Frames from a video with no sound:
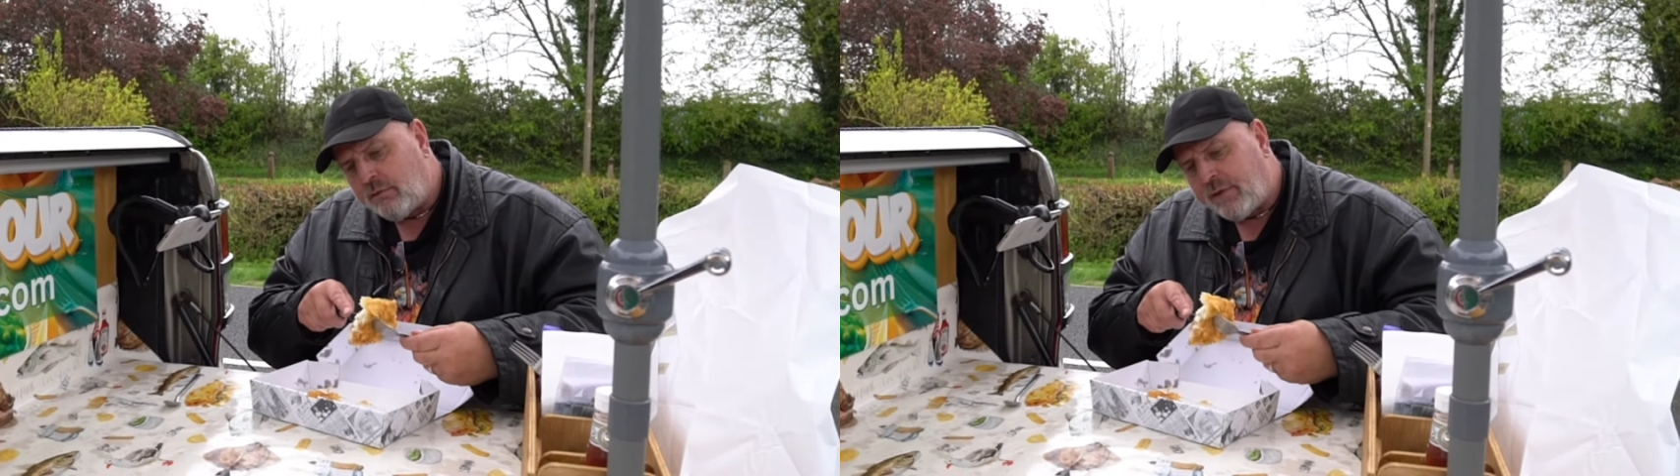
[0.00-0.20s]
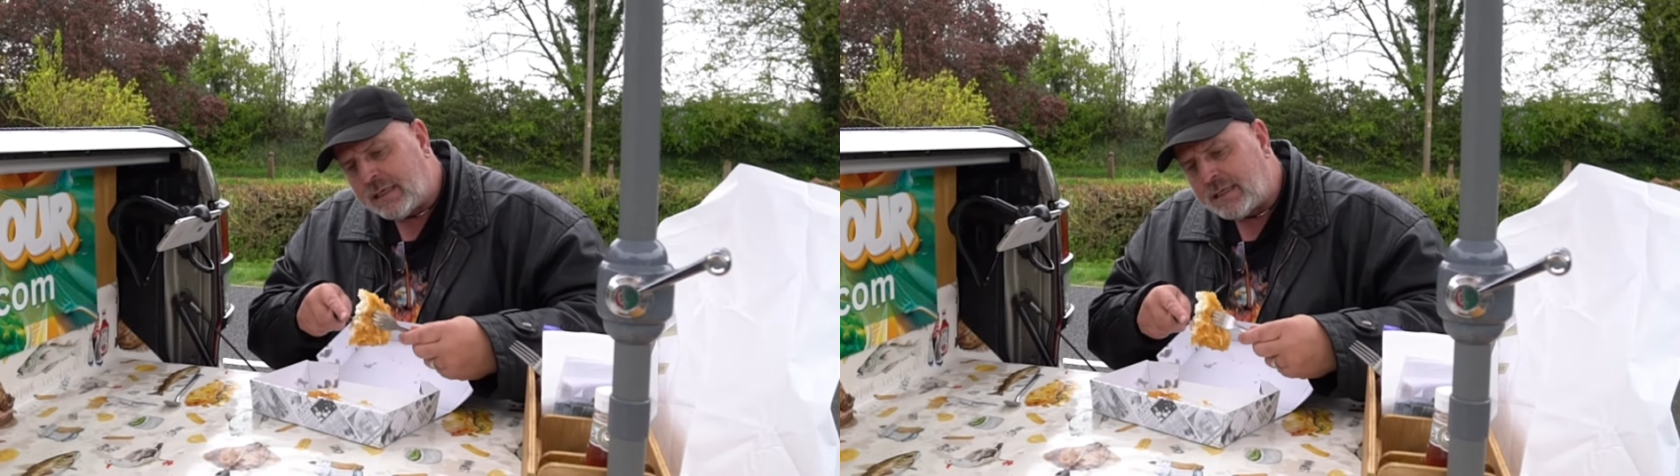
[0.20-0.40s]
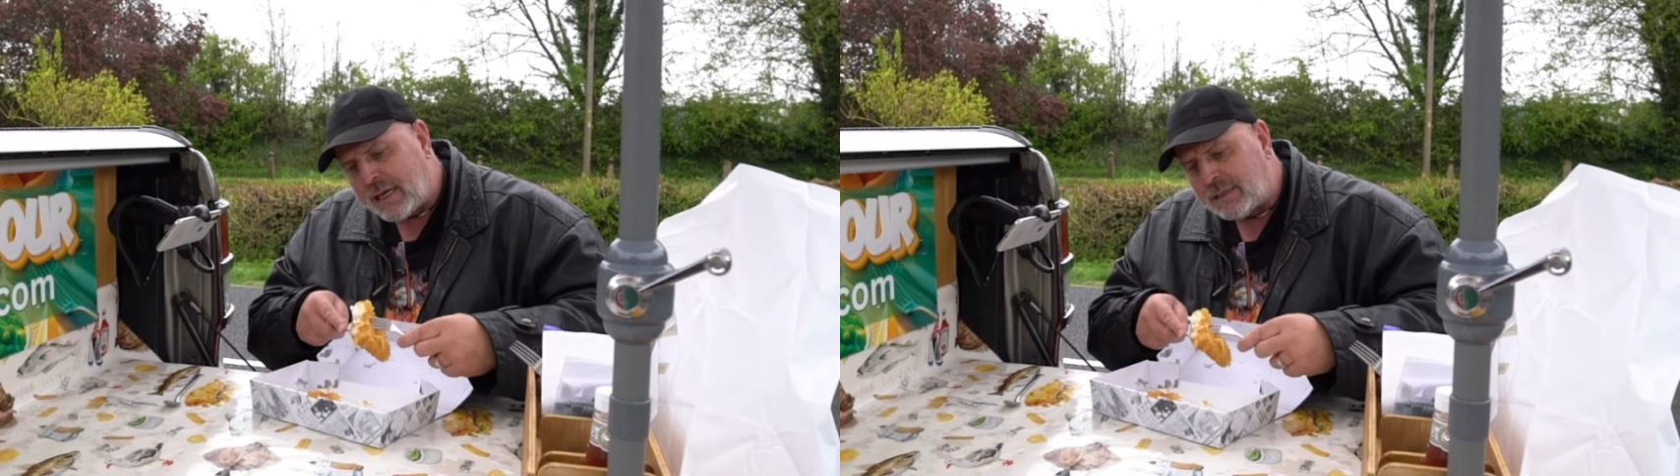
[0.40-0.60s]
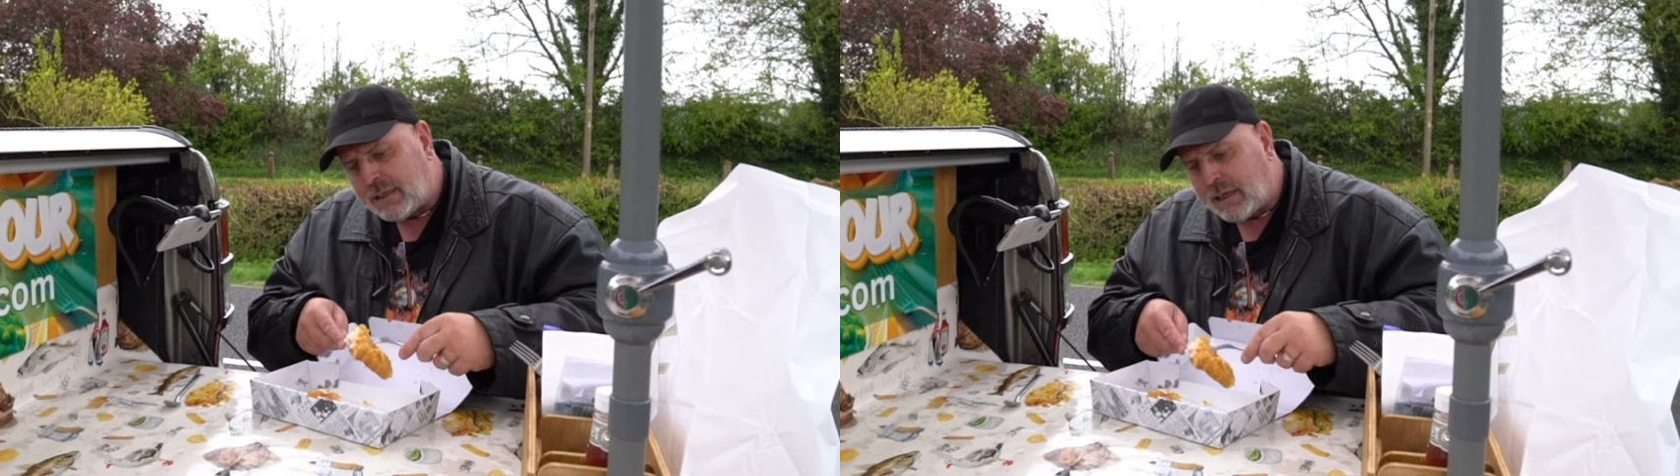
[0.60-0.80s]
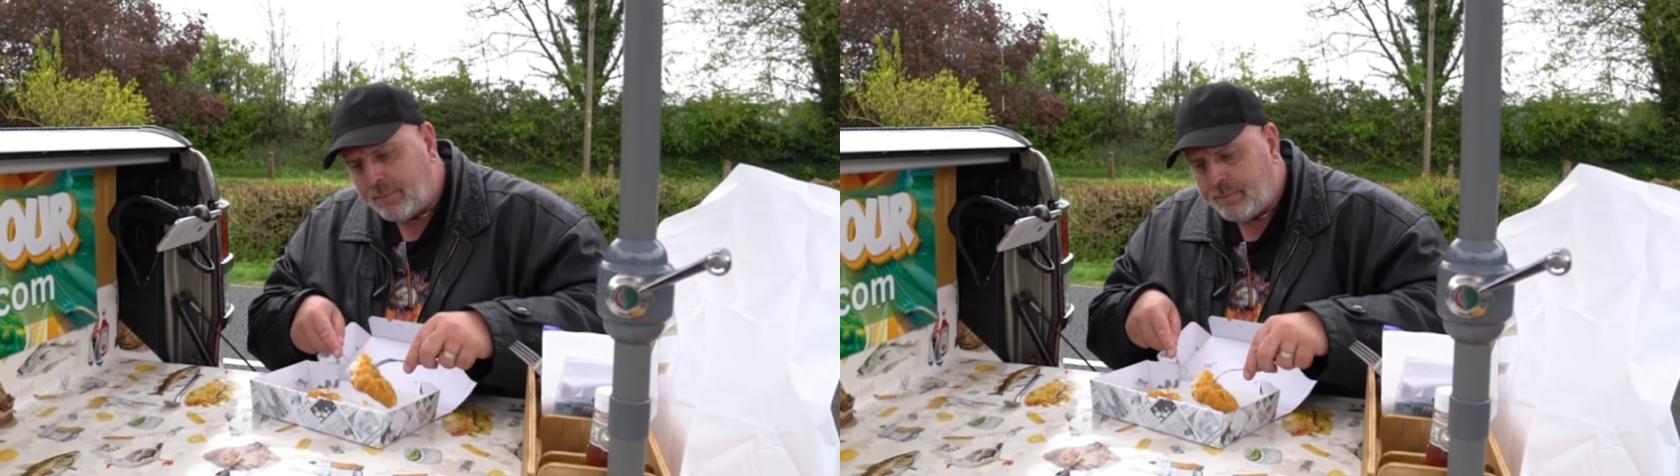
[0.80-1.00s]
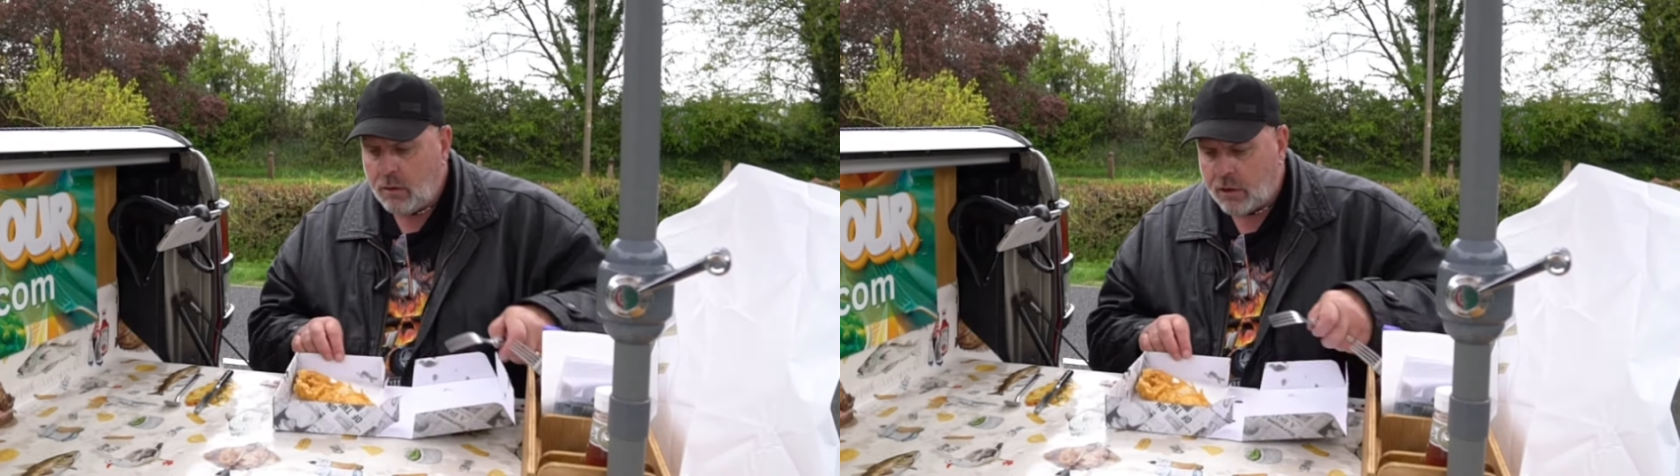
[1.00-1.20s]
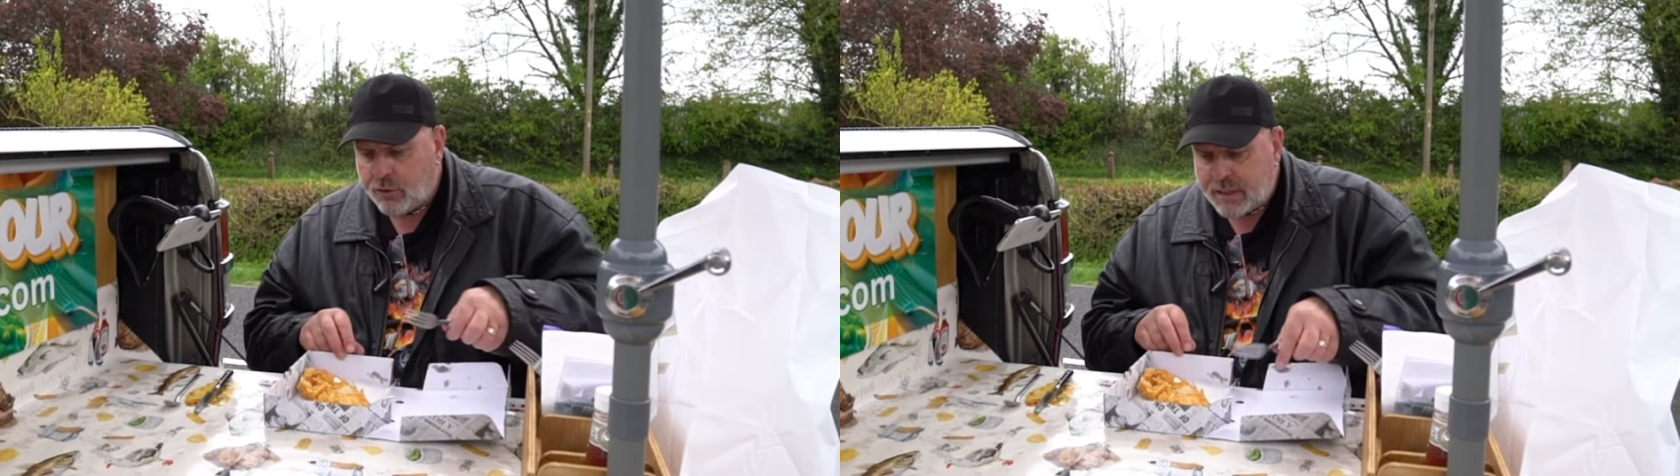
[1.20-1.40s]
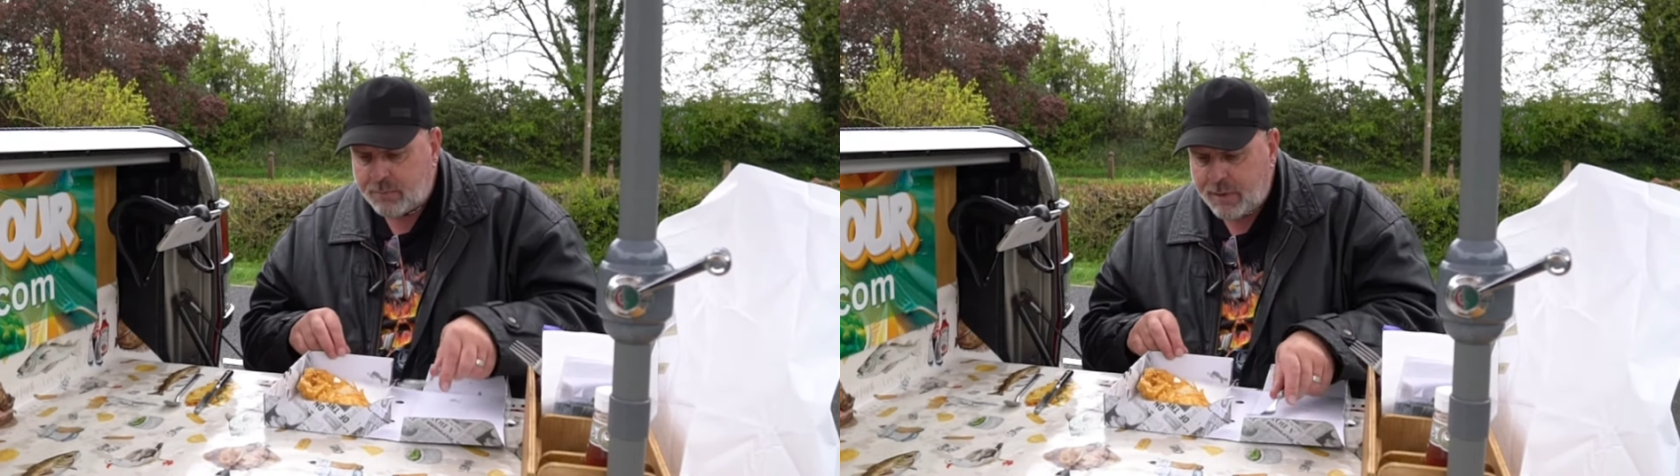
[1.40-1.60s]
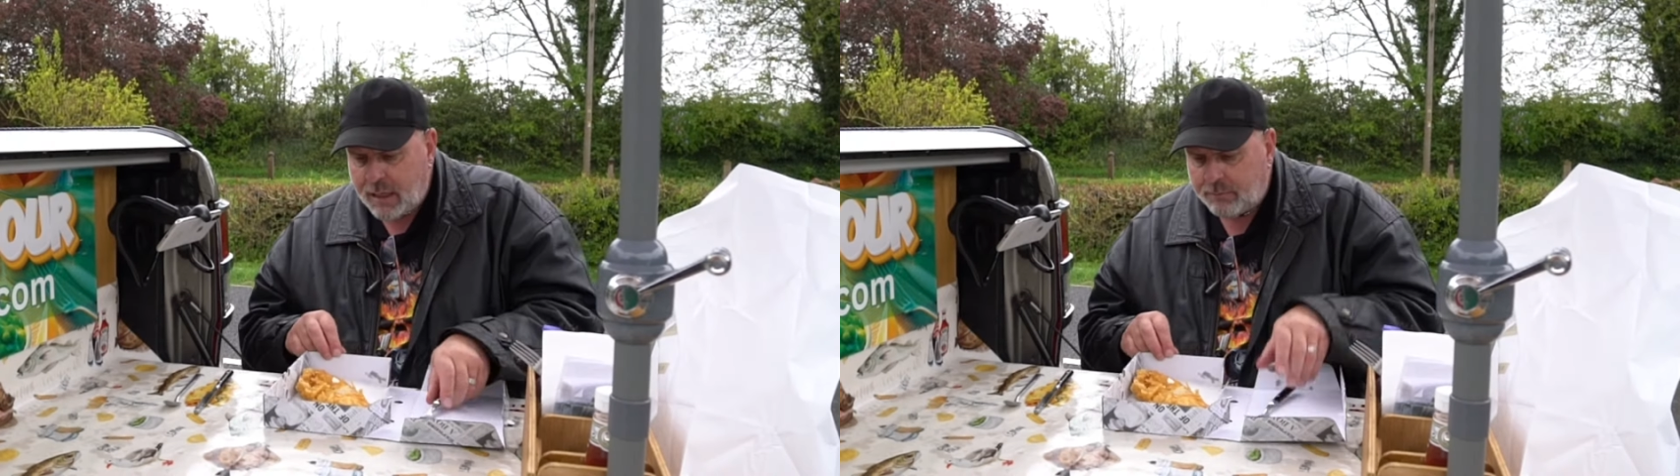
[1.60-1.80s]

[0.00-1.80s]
fantastic. The crispy,